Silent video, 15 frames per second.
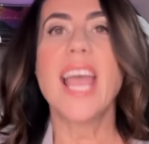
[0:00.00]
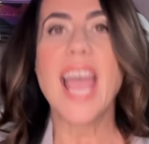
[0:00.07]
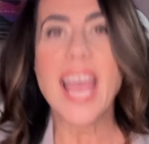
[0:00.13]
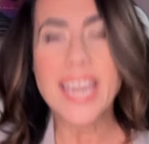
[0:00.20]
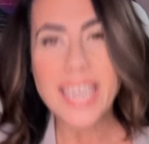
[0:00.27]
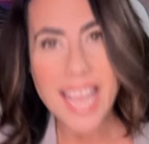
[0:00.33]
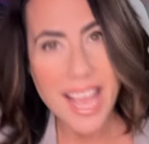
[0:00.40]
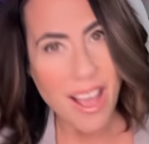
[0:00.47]

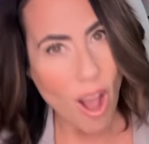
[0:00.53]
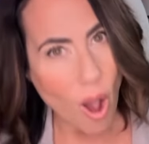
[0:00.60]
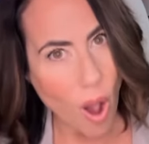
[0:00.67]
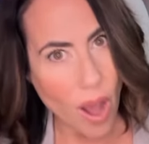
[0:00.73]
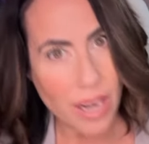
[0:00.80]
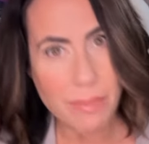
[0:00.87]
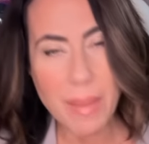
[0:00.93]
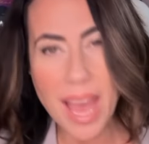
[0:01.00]
And
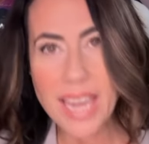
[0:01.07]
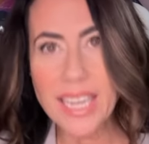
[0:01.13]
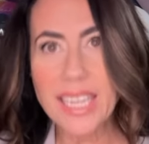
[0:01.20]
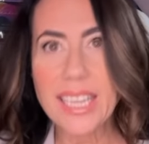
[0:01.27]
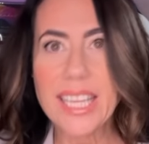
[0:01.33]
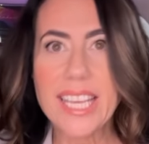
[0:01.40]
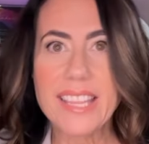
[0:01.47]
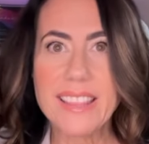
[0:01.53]

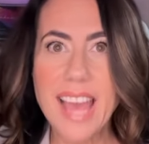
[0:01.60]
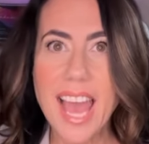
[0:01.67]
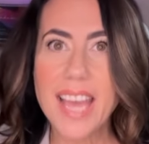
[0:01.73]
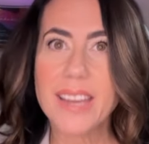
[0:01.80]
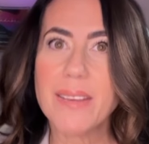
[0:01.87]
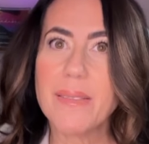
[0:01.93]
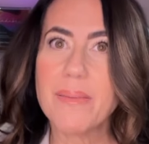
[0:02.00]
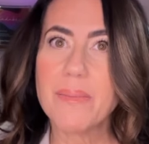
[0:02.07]
automatically, that
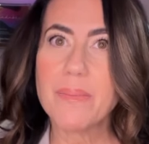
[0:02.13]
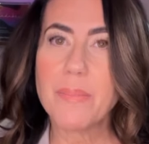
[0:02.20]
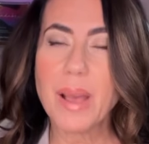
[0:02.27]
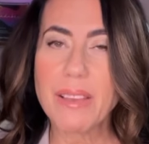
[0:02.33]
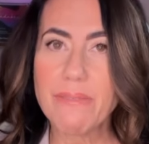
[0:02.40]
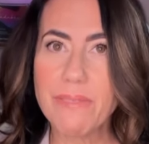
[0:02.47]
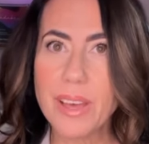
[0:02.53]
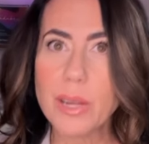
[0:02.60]

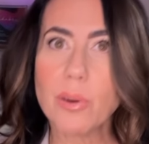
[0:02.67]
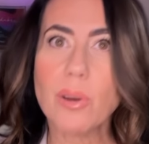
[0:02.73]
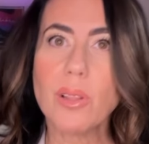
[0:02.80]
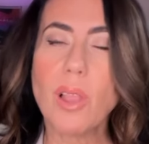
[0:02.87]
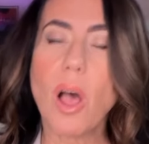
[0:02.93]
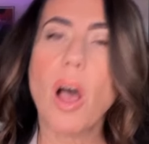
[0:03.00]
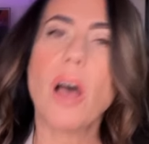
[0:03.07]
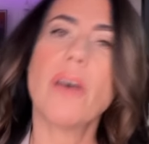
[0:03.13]
by federal
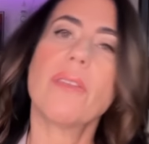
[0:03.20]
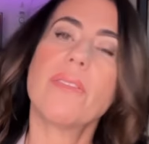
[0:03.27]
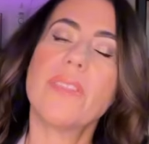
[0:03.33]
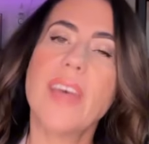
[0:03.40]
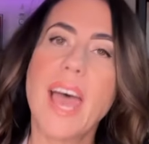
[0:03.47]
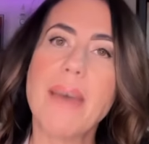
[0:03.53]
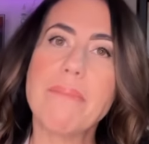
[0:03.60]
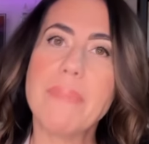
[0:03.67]
law,
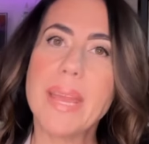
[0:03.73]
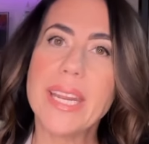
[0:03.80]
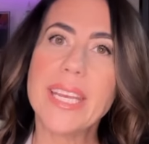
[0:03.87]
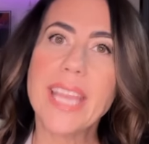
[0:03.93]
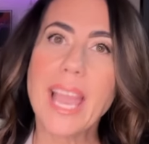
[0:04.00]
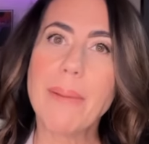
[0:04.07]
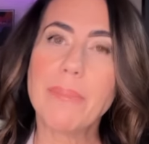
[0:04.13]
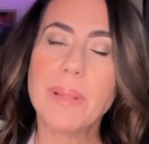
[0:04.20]
that
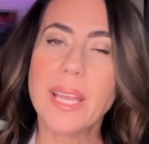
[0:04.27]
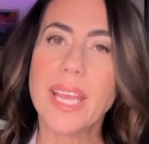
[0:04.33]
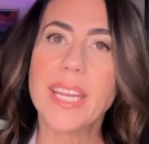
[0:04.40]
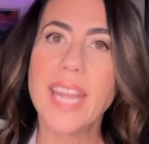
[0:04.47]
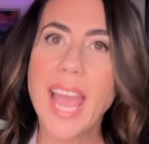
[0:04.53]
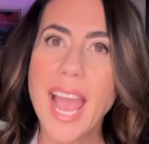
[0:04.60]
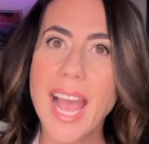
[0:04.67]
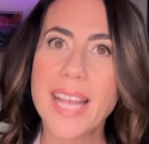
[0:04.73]
Medigap plan
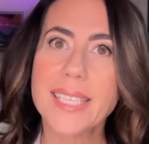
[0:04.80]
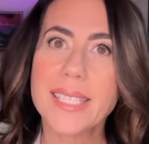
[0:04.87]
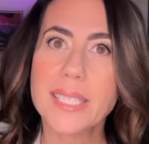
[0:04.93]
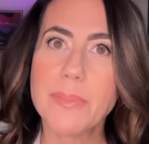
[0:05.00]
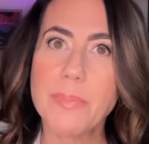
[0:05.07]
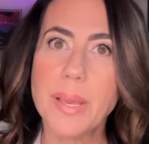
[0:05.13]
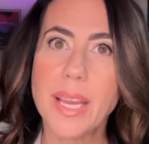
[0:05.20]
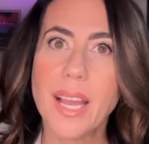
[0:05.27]
has to
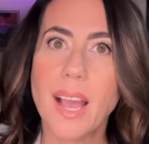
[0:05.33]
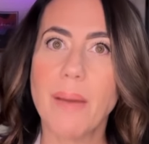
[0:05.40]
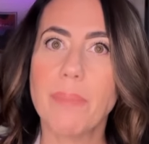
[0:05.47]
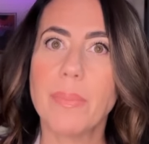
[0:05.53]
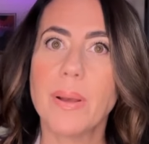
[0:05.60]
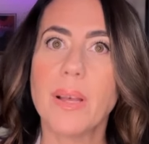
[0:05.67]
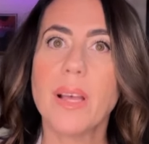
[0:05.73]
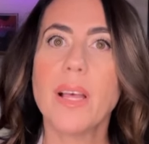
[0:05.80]
pick
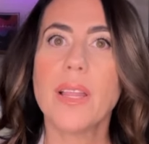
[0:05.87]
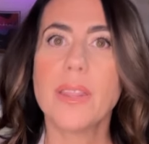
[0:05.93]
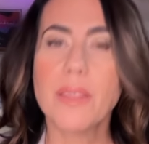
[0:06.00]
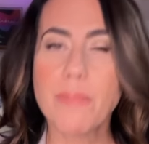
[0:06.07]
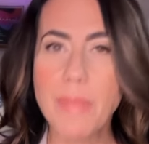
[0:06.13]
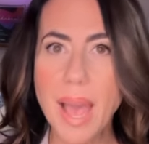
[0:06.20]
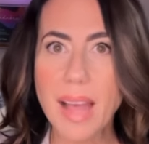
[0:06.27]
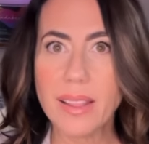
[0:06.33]
up the
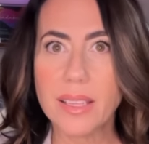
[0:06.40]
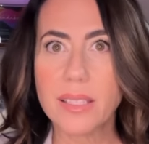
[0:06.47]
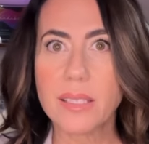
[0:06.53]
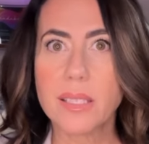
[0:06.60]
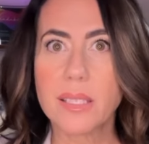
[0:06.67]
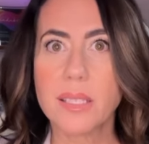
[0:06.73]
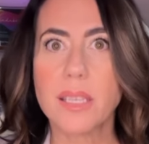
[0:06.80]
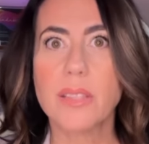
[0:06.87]

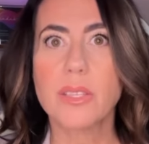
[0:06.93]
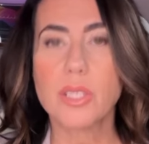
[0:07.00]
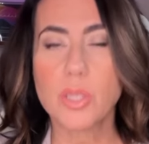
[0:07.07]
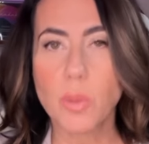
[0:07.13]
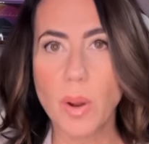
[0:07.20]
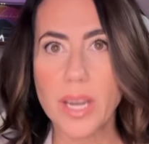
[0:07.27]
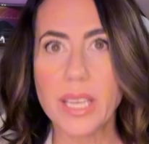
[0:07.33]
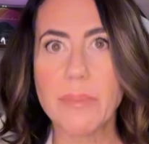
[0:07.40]
balance, the
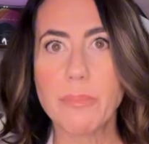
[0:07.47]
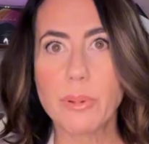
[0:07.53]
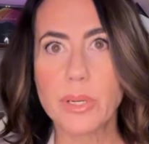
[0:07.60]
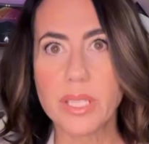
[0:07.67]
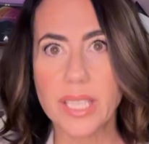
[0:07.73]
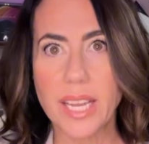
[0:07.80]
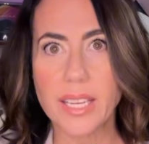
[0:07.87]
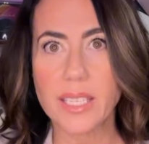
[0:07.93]

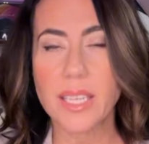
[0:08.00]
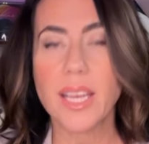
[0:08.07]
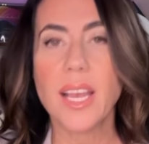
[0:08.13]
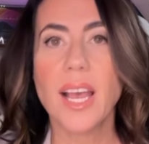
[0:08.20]
20%.